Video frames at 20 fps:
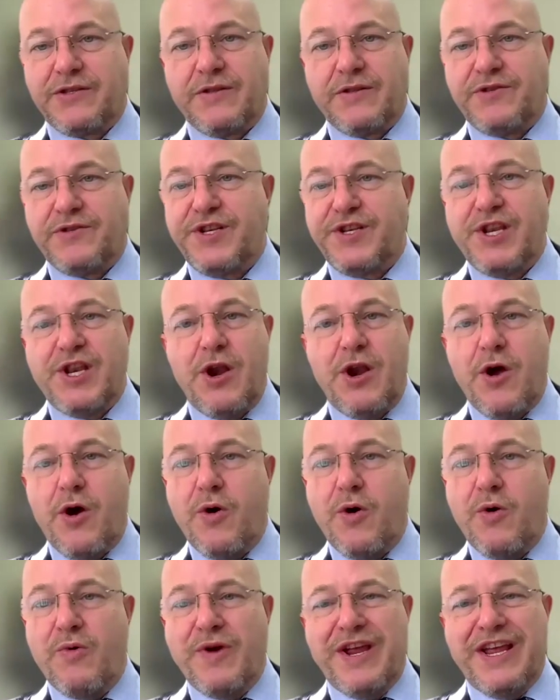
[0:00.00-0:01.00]
There's
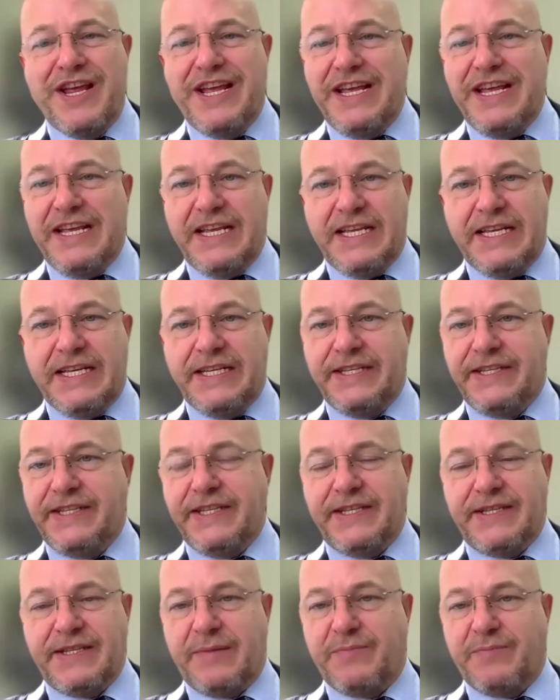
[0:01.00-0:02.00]
no
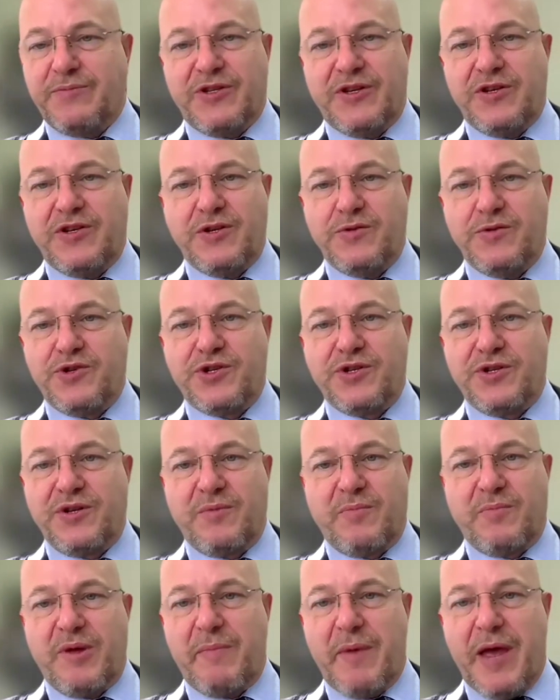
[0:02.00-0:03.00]
easy
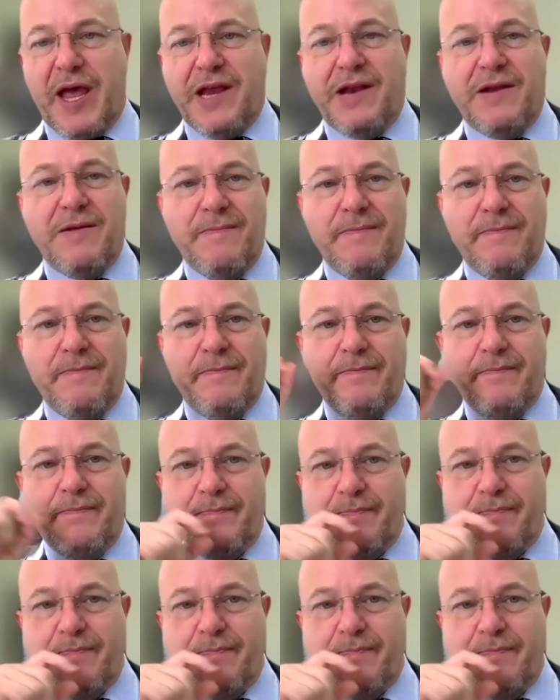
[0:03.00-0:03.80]
substitution to be made.